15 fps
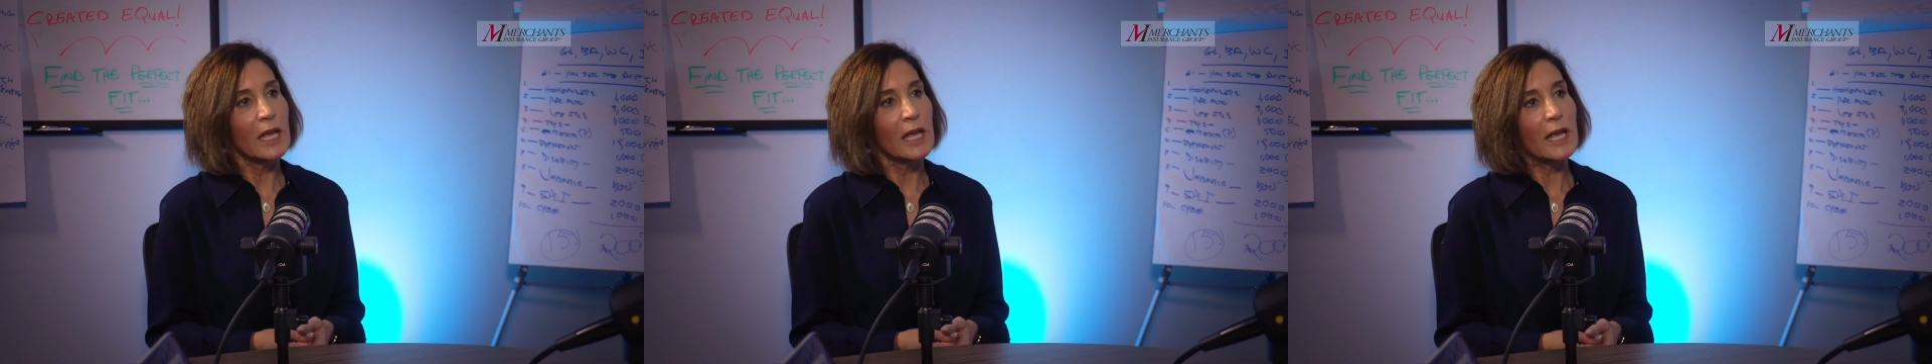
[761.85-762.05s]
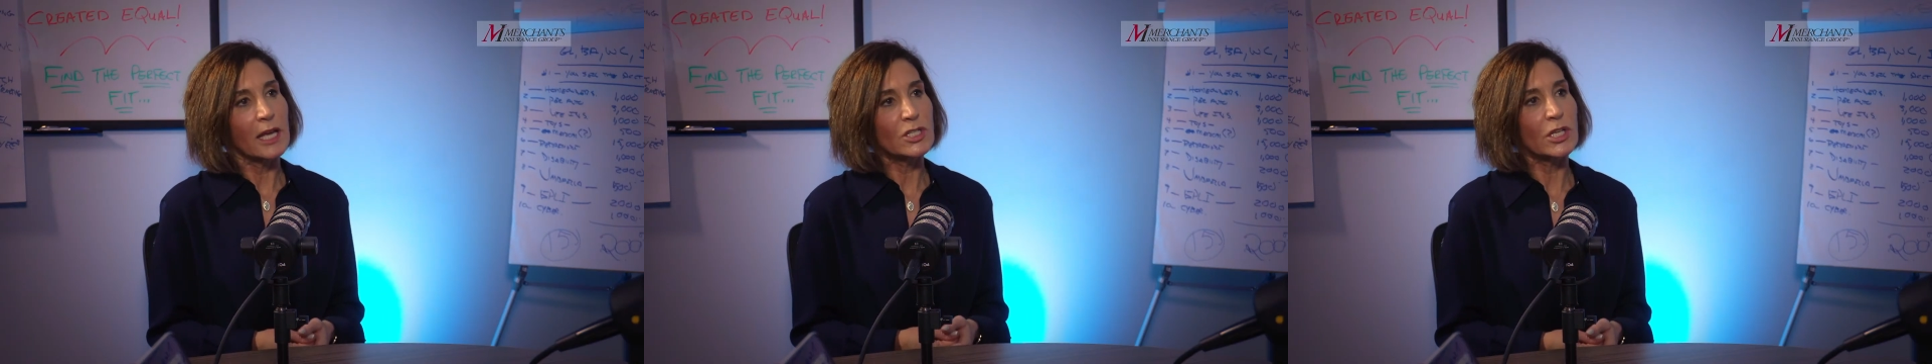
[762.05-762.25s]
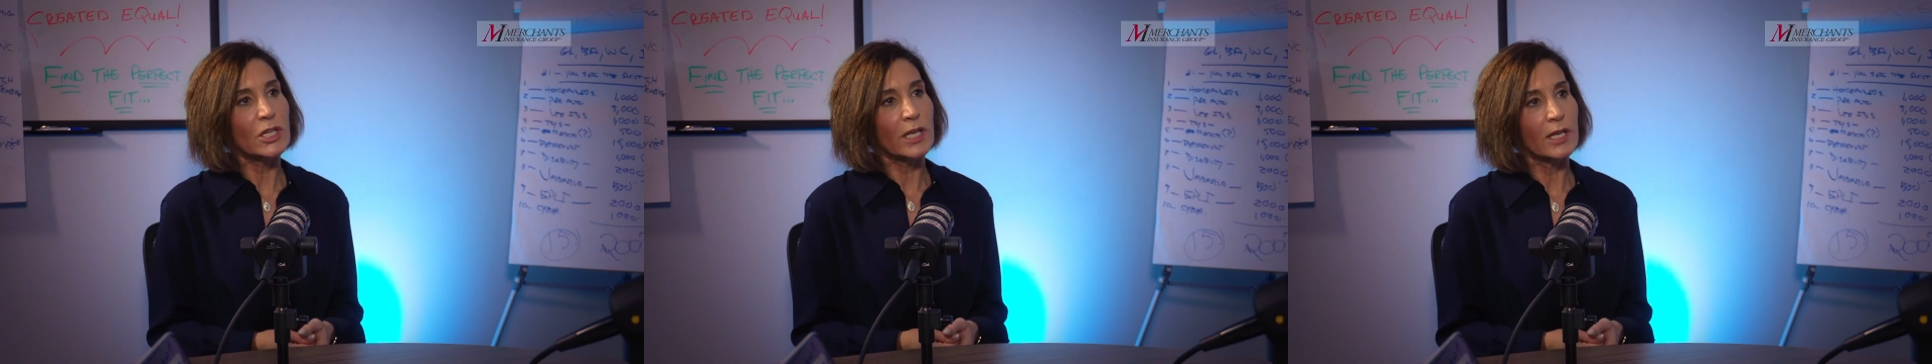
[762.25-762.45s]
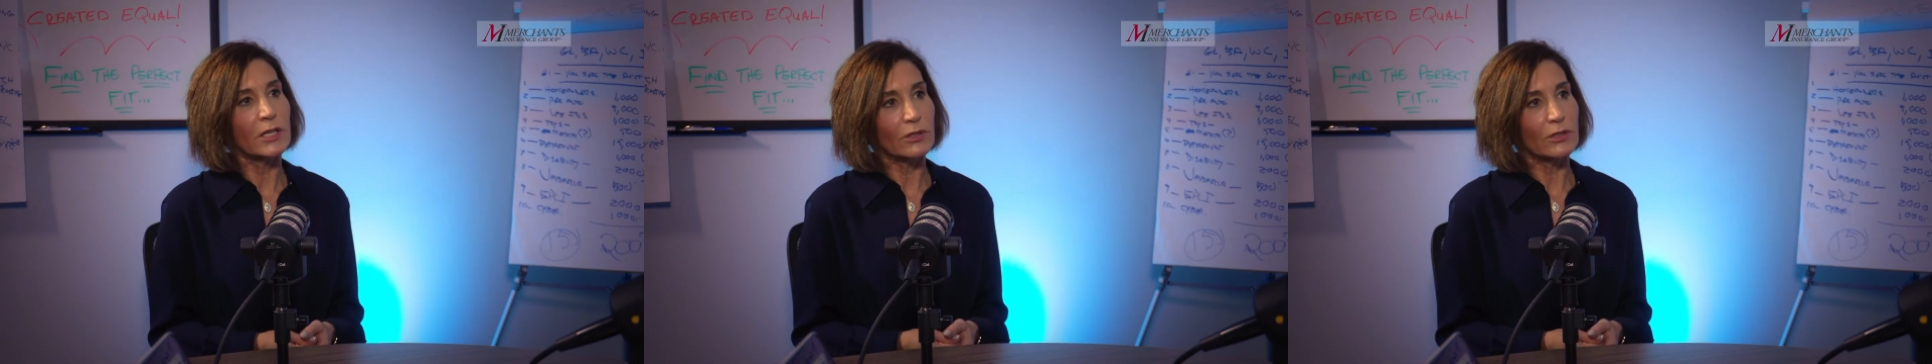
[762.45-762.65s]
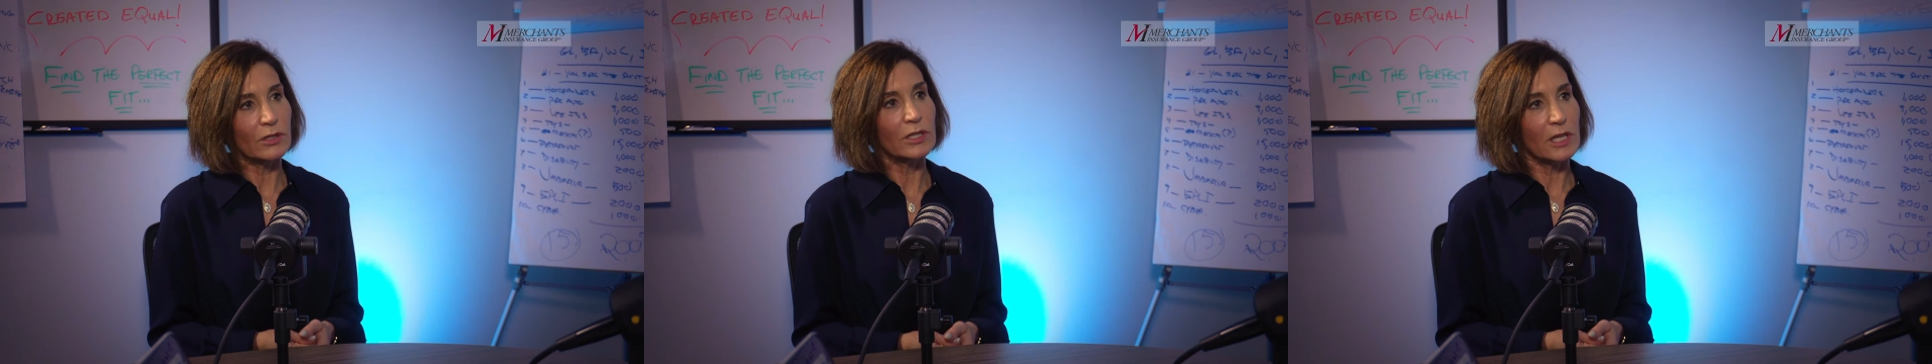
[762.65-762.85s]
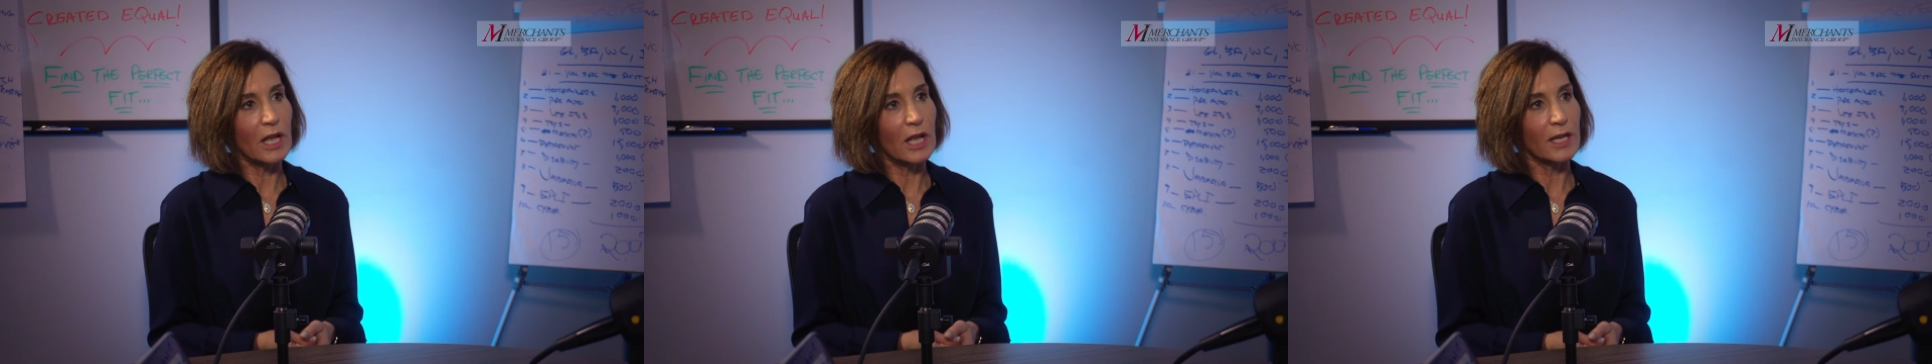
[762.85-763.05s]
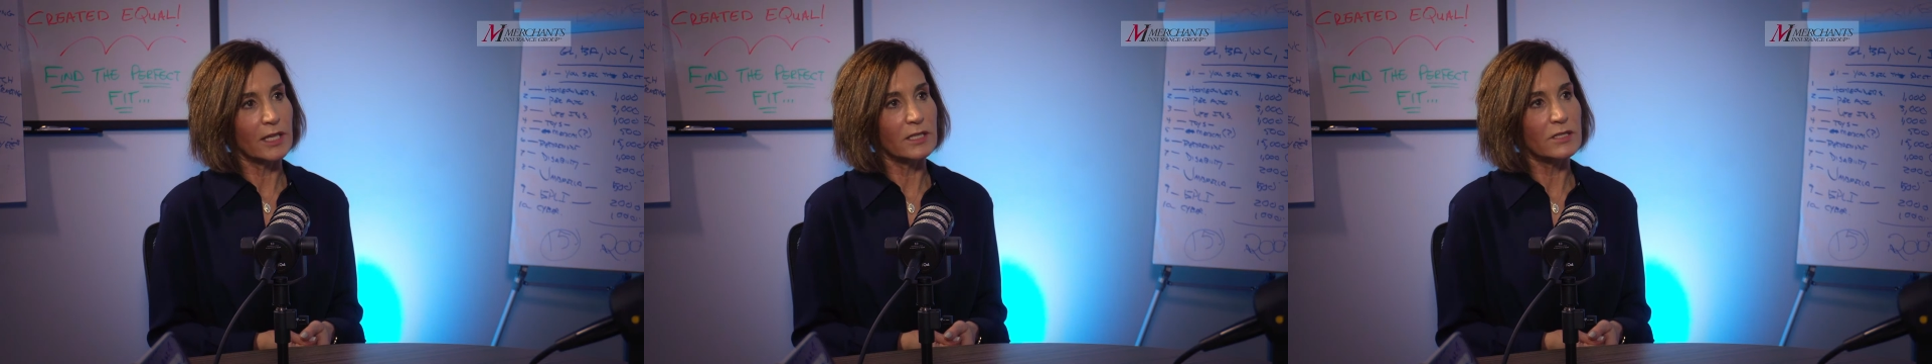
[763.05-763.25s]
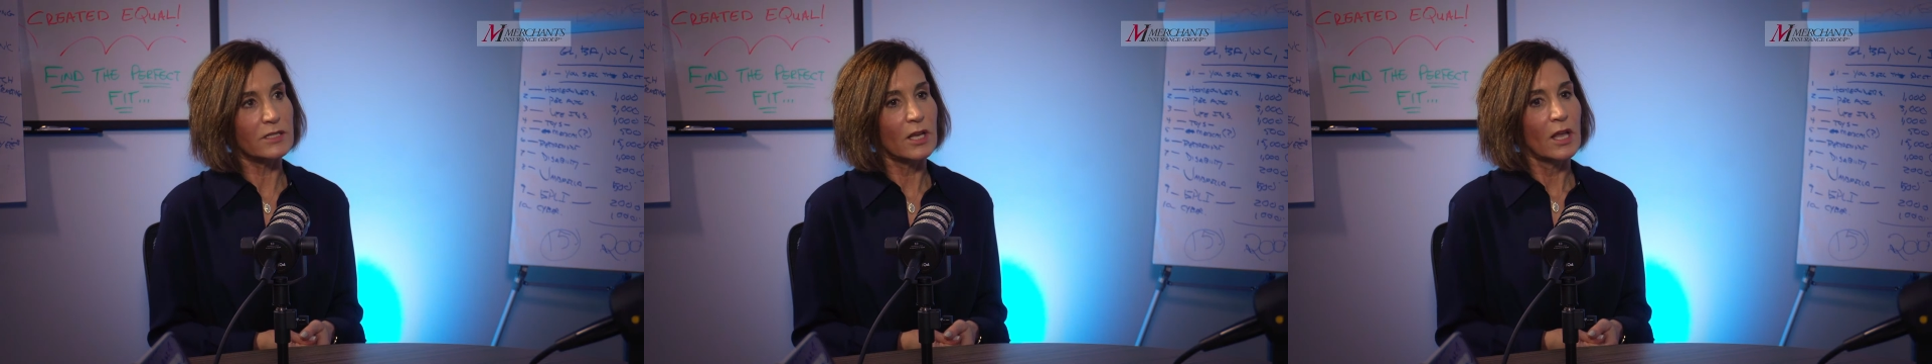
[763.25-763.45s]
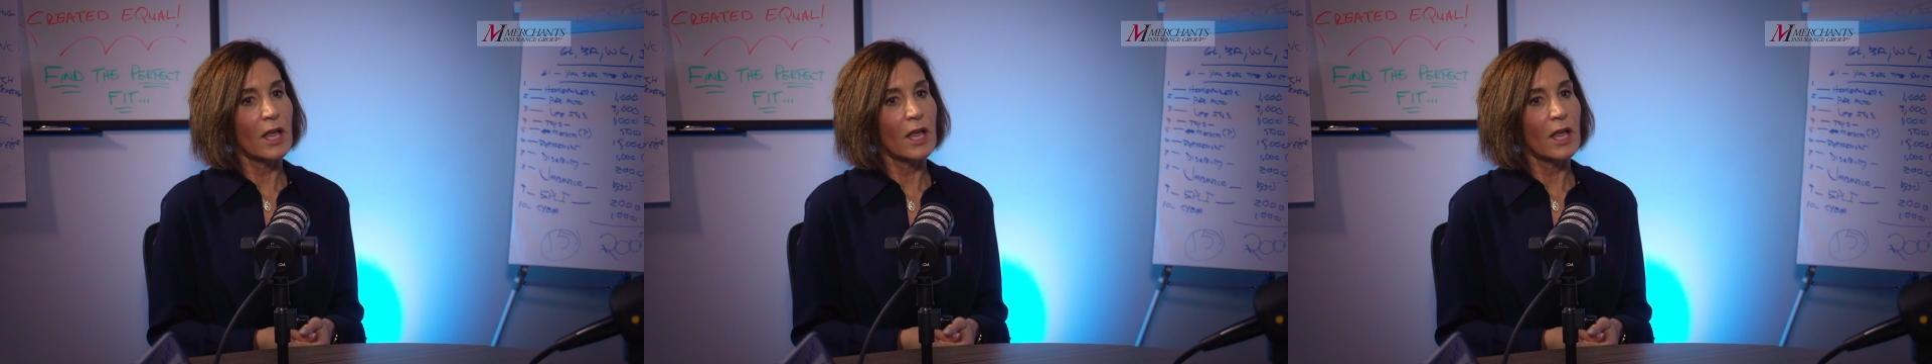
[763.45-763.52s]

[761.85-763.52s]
Educating your client